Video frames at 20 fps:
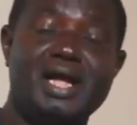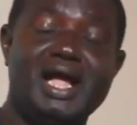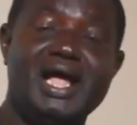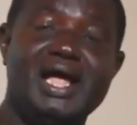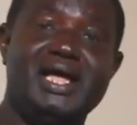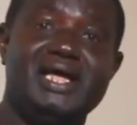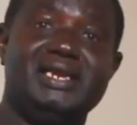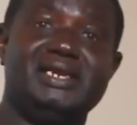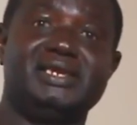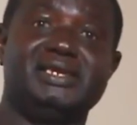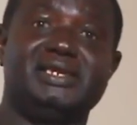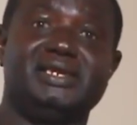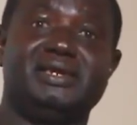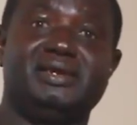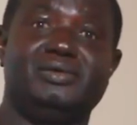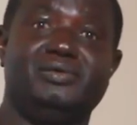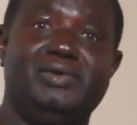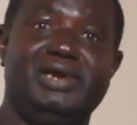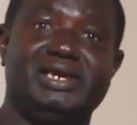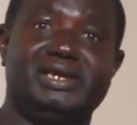
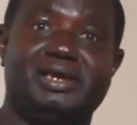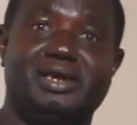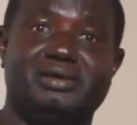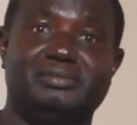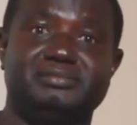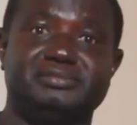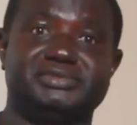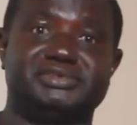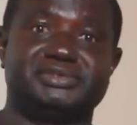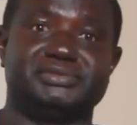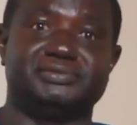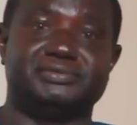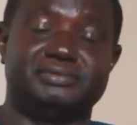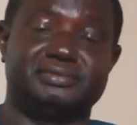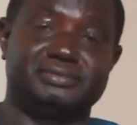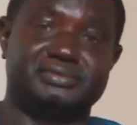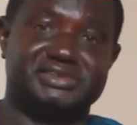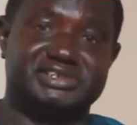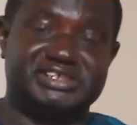and welcome to